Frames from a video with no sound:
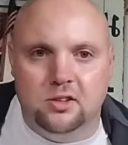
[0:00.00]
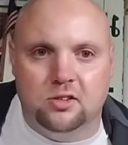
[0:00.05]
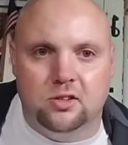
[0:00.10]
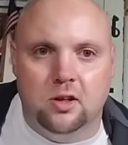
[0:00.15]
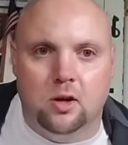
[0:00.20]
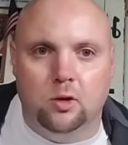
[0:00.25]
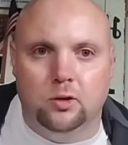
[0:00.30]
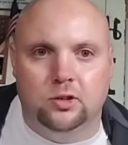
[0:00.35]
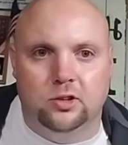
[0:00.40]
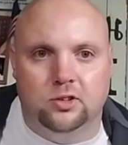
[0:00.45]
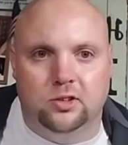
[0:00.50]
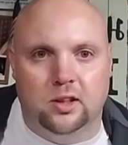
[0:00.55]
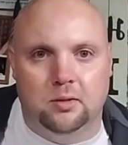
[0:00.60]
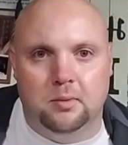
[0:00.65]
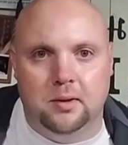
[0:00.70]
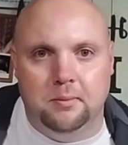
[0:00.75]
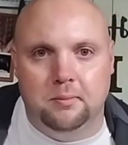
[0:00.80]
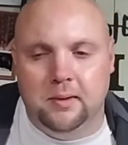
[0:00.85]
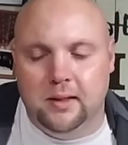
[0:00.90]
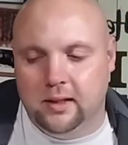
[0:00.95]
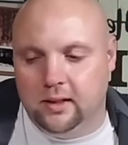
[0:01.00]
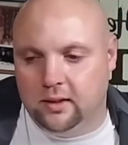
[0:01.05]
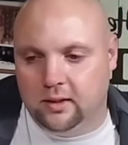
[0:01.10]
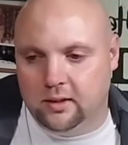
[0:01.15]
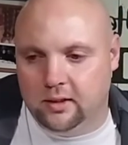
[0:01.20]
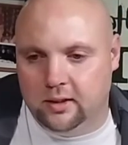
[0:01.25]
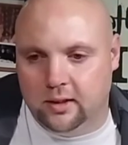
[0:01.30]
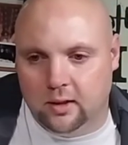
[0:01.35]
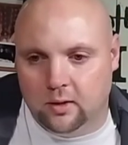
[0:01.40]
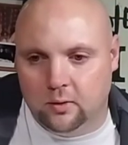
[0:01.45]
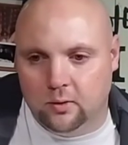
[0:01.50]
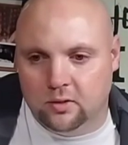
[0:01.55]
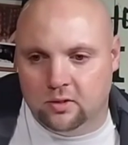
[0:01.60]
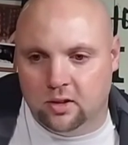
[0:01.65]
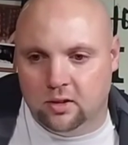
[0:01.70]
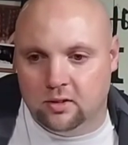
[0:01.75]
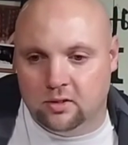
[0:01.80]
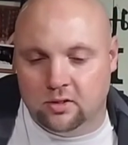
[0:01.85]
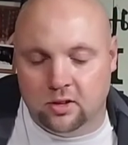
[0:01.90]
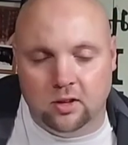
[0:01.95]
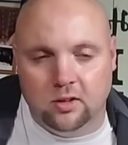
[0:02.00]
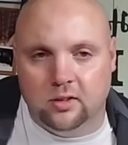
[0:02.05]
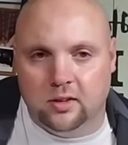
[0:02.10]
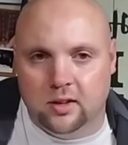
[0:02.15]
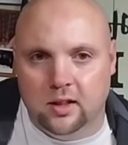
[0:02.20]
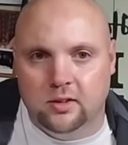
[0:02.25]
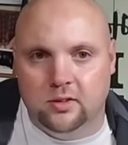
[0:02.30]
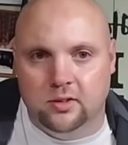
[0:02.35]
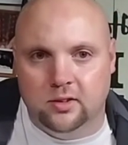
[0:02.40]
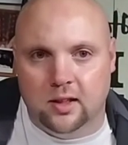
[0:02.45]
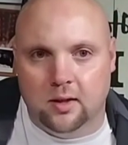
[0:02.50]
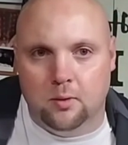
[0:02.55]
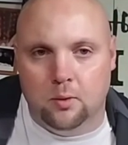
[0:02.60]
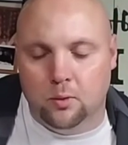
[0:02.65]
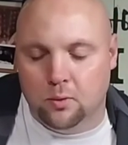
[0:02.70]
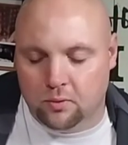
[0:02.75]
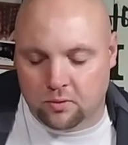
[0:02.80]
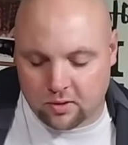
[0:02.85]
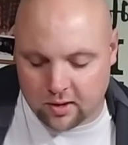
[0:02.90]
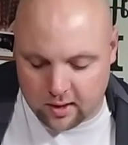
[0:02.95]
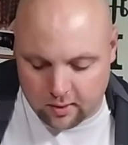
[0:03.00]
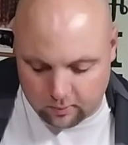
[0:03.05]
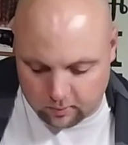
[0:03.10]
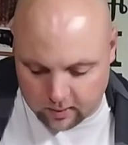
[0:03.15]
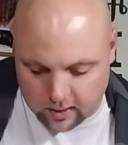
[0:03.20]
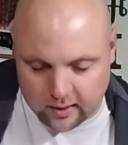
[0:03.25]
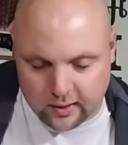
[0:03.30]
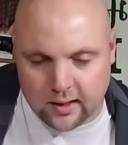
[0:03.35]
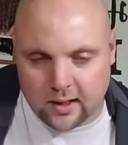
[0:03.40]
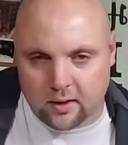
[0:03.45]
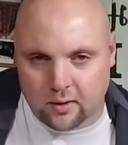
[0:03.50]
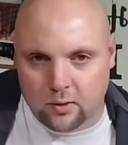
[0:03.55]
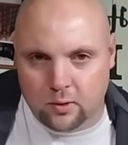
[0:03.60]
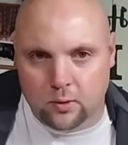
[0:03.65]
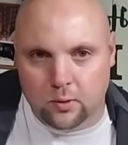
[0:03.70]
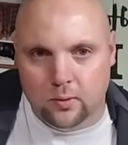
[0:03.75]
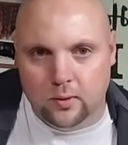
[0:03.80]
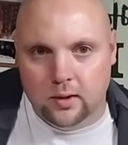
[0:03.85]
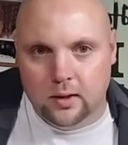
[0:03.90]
cultures, I mean, being, you know, in certain, certain countries, I won't say right now who,